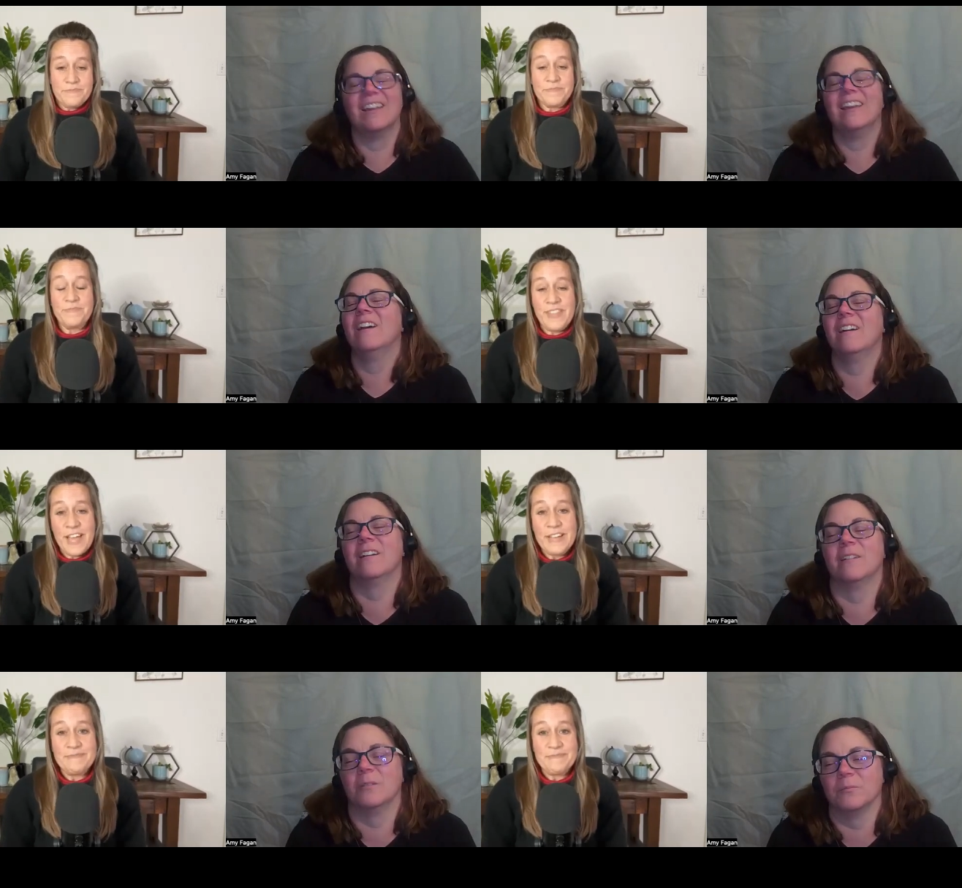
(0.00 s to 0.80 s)
Speaker 1: Yeah.
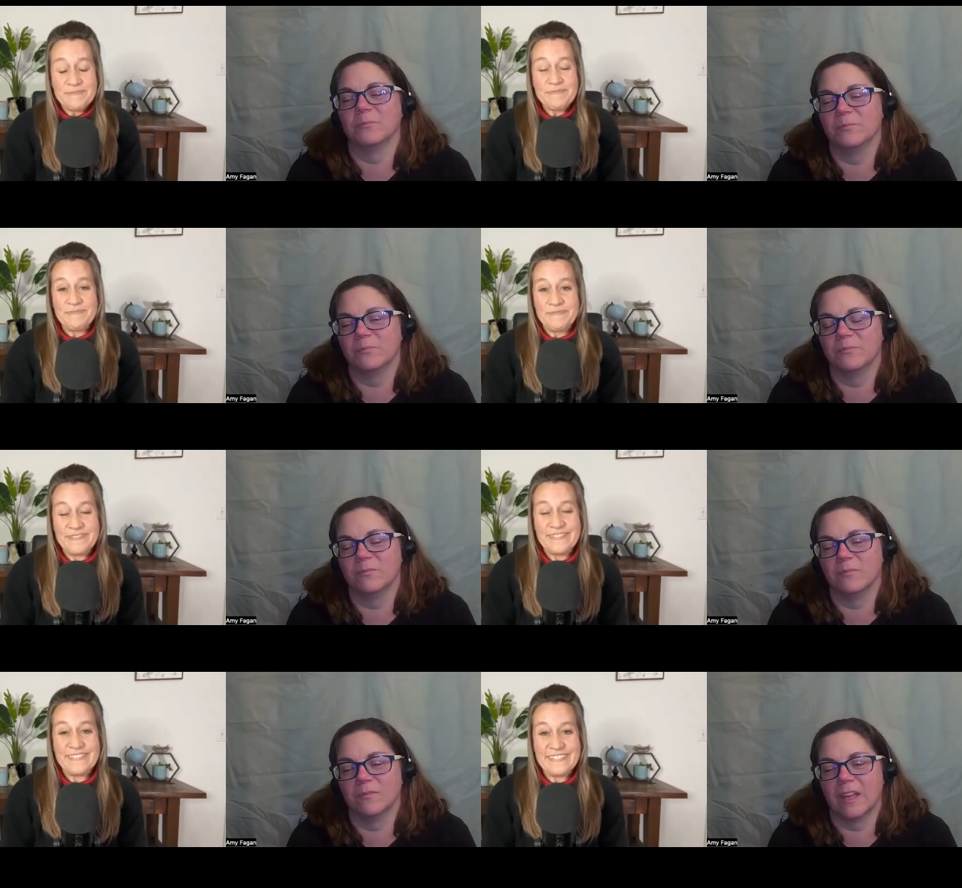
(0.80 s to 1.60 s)
Um,
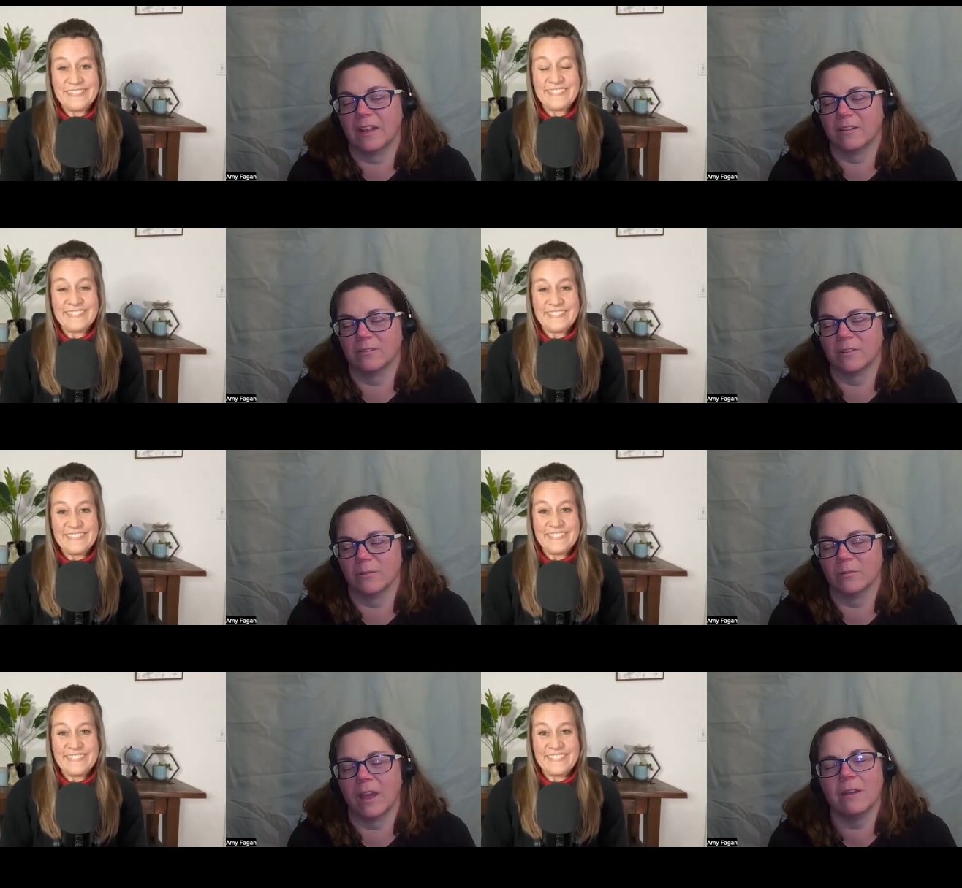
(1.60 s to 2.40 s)
and I don't
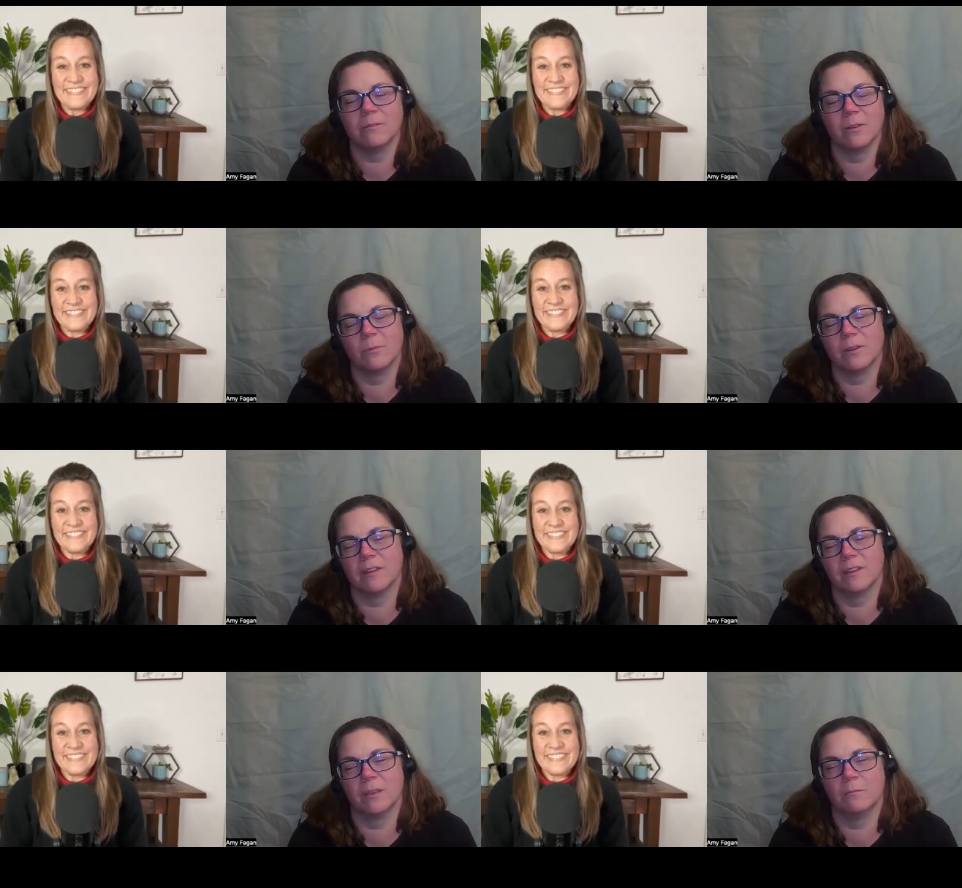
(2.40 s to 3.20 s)
know I don't know where
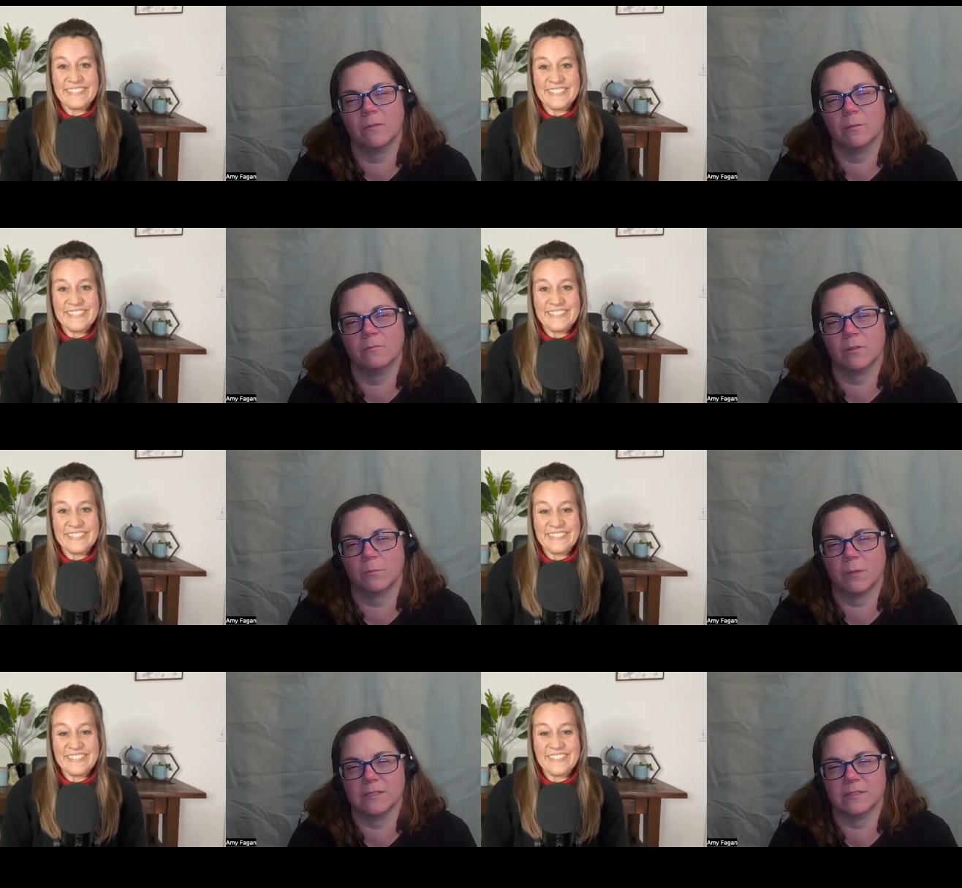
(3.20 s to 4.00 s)
that came from for
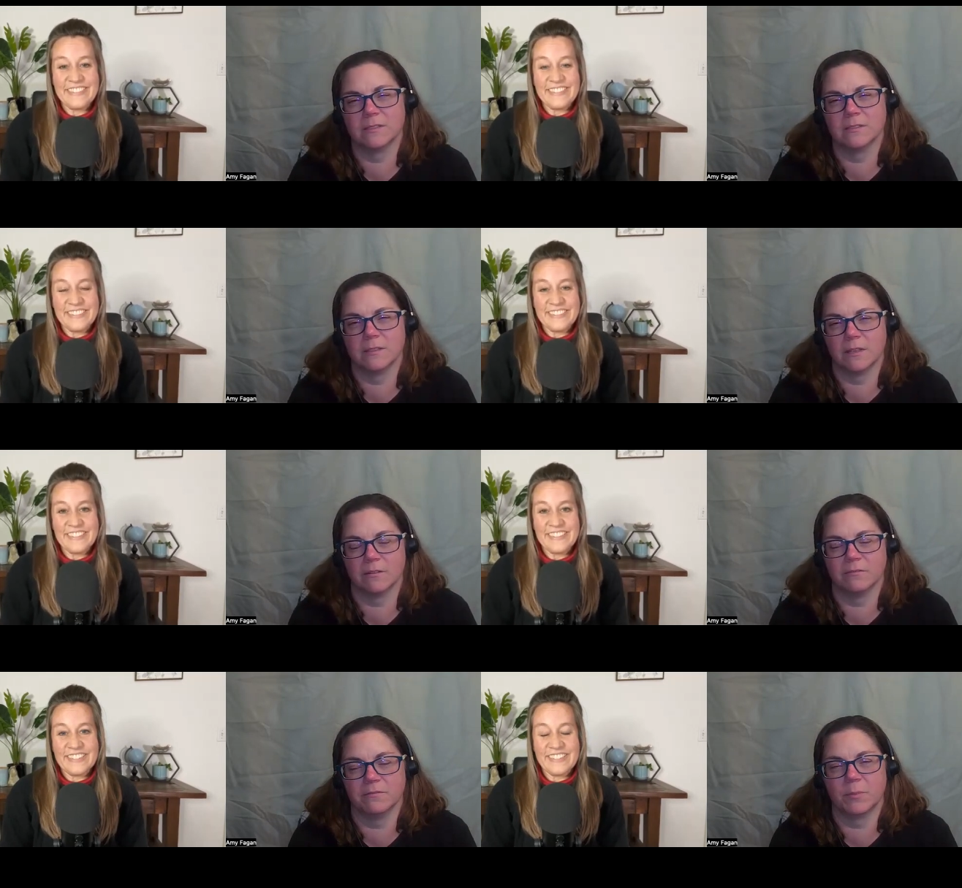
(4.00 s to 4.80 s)
myself,